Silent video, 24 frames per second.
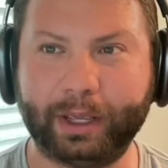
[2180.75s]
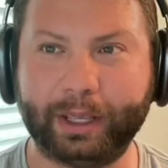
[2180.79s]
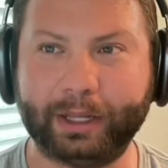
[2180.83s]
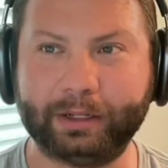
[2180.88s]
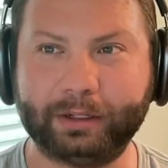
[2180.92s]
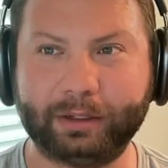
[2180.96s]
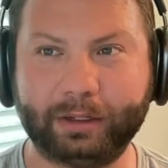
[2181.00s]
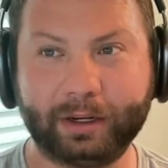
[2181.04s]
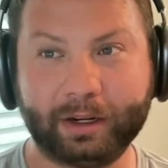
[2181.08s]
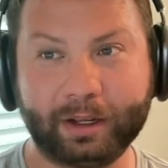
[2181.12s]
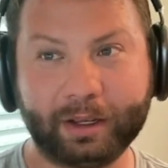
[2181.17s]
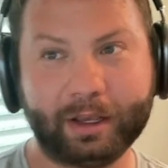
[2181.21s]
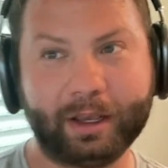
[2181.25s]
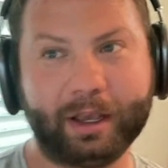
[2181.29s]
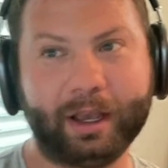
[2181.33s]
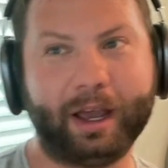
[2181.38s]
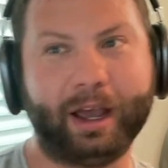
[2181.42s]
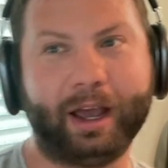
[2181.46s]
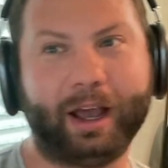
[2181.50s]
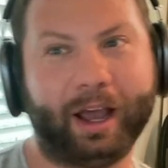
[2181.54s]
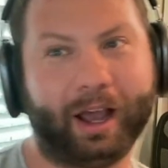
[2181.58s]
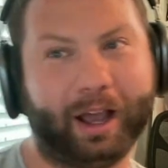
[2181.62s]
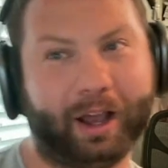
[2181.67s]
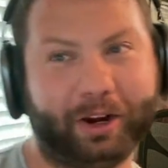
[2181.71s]
And
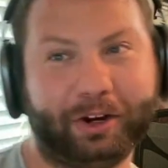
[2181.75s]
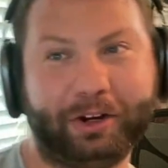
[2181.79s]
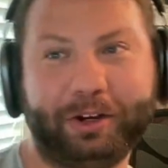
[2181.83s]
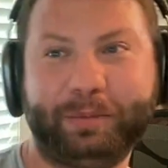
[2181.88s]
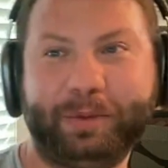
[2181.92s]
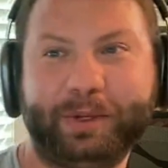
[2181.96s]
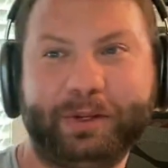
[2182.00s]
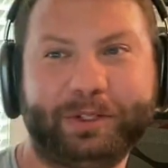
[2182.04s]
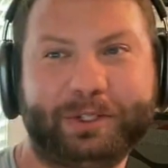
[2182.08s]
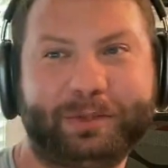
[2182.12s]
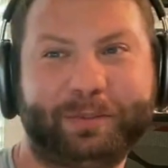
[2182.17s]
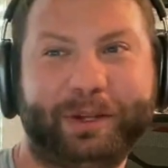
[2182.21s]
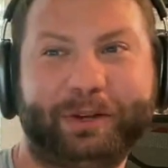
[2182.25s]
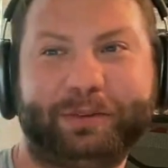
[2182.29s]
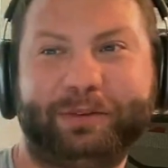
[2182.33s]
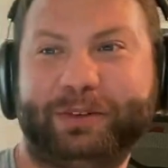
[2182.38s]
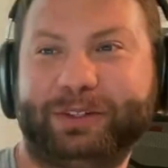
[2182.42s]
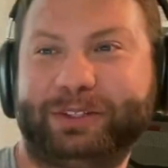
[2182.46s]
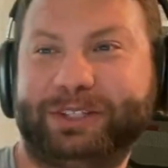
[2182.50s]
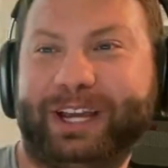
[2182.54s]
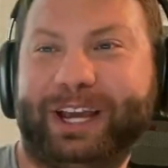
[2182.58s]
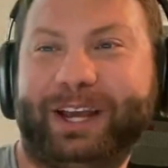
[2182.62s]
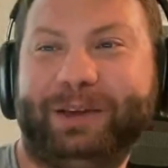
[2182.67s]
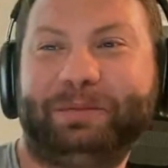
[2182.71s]
I'm going to be respectful
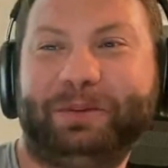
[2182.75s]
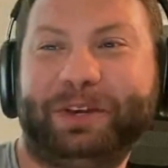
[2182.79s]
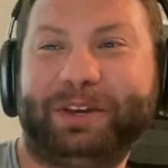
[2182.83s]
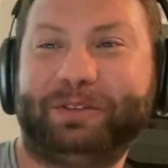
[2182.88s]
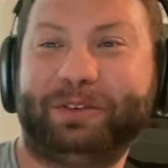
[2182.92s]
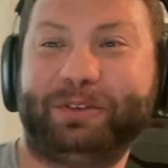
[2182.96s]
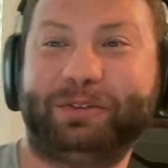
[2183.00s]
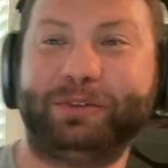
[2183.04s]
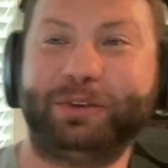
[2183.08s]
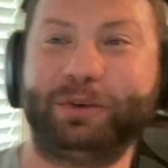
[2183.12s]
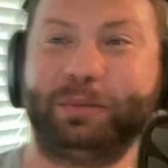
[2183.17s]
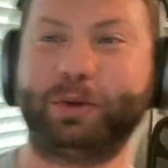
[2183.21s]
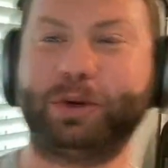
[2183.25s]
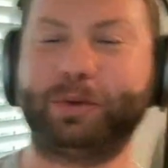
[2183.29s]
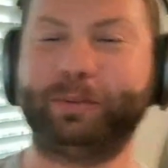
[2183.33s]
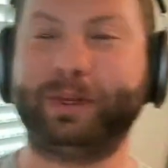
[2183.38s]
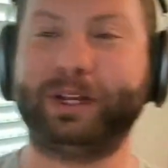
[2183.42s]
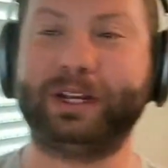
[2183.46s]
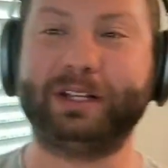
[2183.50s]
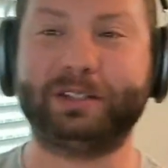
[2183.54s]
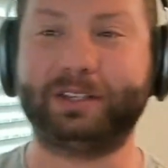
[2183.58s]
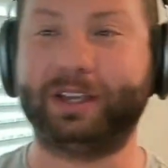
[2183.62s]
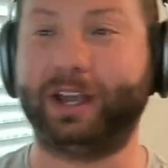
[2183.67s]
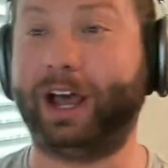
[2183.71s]
of time. We have a few more
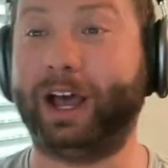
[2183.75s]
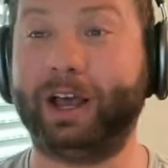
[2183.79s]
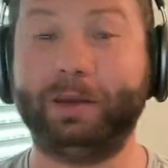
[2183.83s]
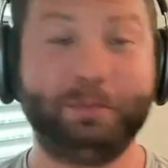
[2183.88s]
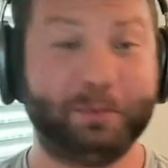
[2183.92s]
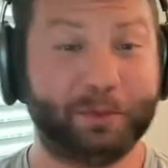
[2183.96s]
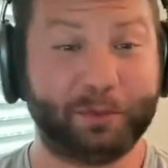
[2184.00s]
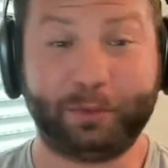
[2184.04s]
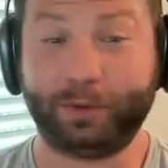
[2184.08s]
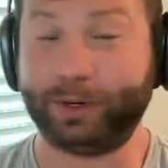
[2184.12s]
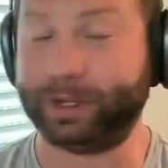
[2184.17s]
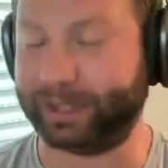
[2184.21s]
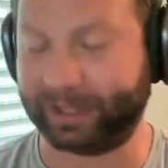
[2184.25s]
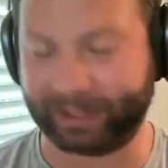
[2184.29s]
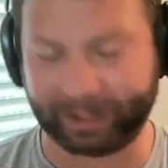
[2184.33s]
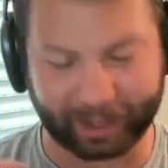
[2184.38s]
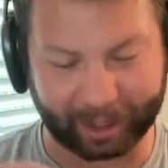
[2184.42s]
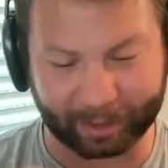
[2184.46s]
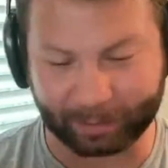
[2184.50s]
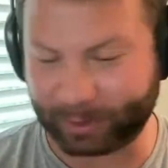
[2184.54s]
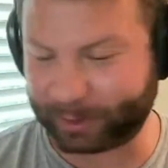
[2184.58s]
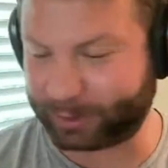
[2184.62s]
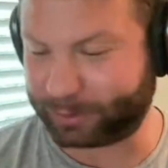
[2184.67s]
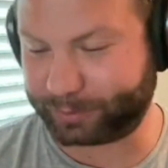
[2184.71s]
minutes. I'm free.
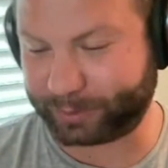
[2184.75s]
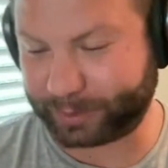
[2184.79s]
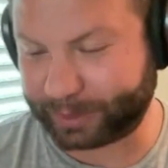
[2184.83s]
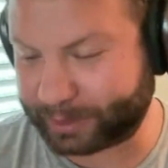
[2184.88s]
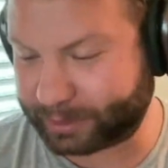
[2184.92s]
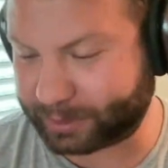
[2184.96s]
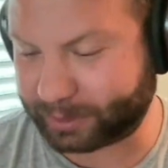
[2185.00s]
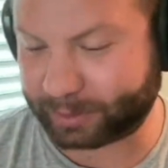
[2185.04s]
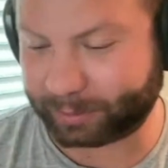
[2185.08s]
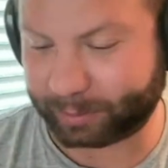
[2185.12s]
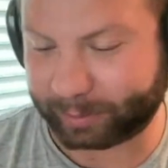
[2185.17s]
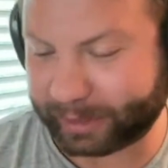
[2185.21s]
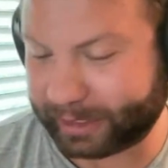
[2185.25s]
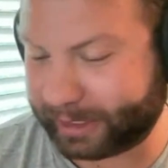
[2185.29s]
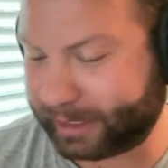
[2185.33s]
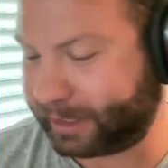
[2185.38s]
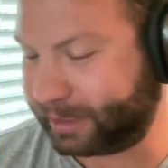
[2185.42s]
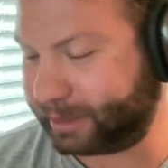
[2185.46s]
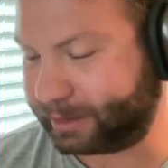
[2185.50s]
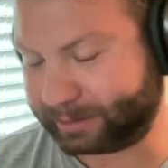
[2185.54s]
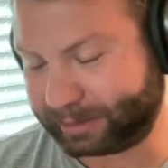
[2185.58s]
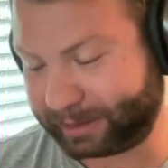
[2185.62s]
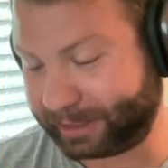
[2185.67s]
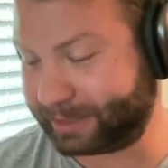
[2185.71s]
I'm as free as could
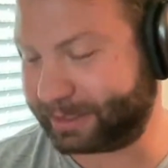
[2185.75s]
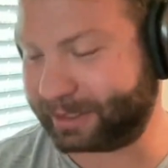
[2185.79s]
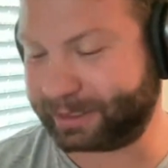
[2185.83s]
be. This